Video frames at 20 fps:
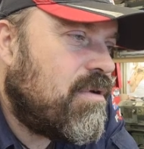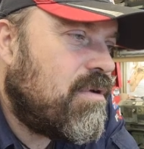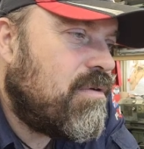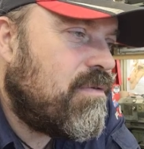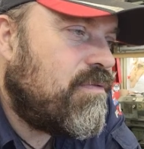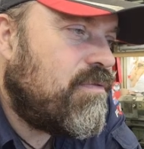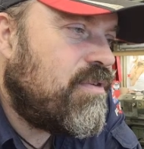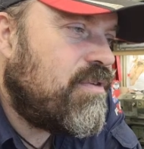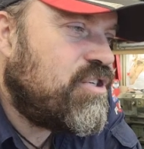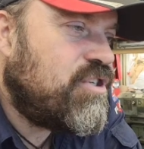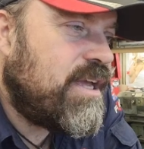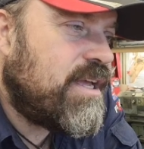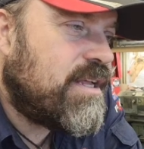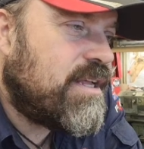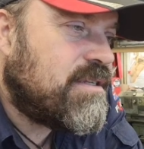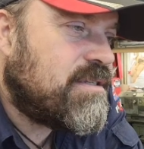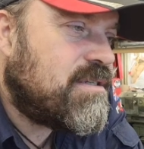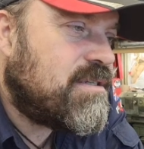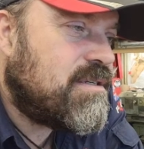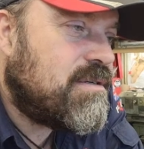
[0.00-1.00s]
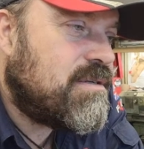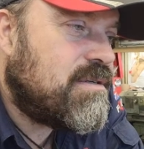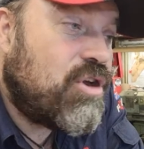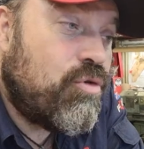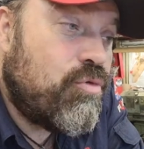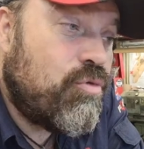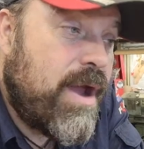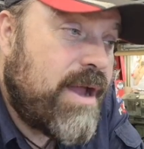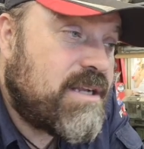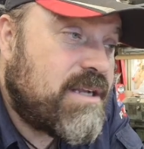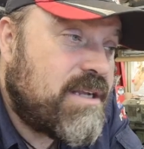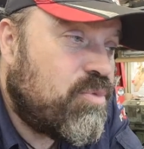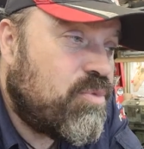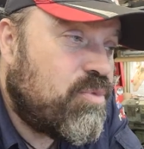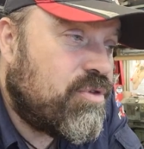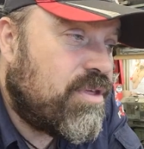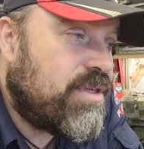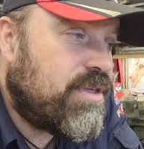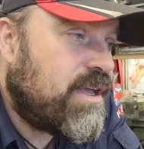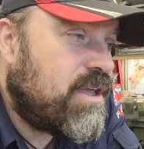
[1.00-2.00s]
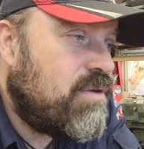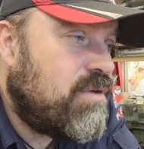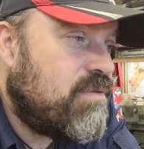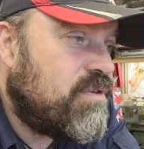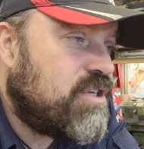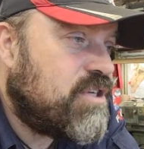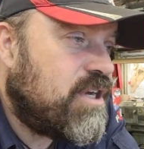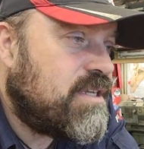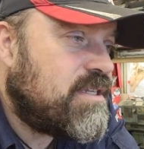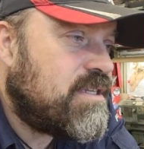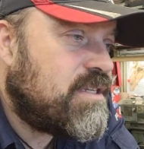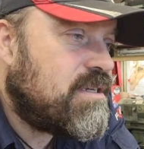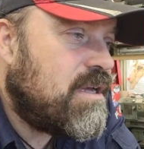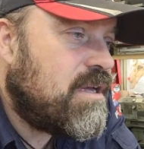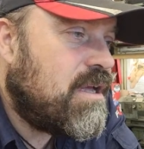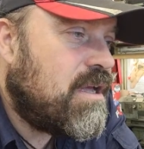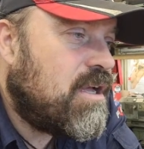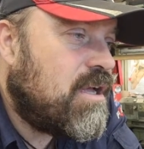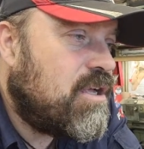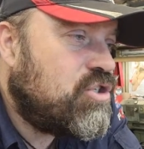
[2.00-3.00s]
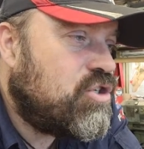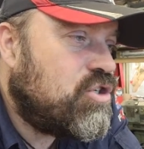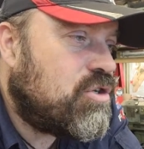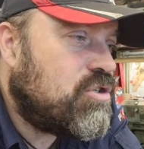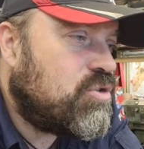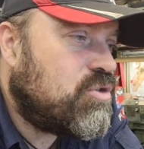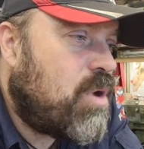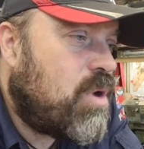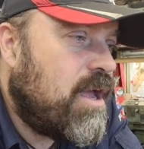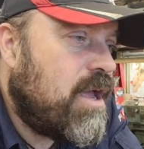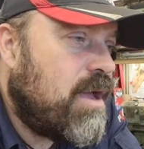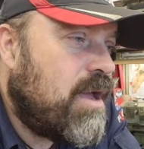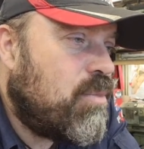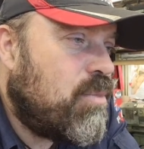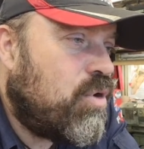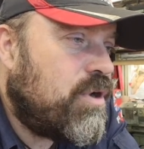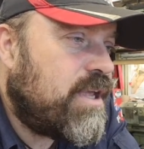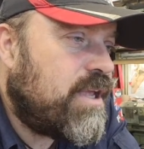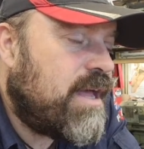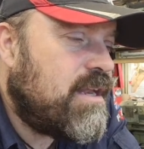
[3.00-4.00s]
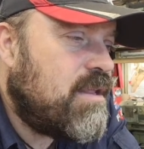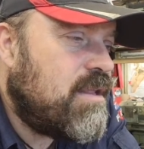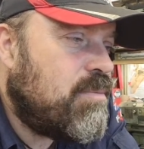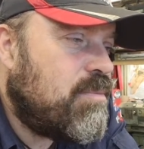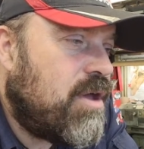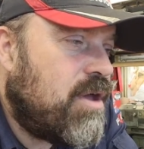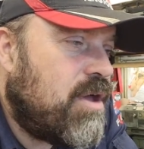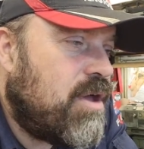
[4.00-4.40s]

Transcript: Vijayant, correct, brother. Thank you, Vijayant. John Dwyer, morning, Andy, by the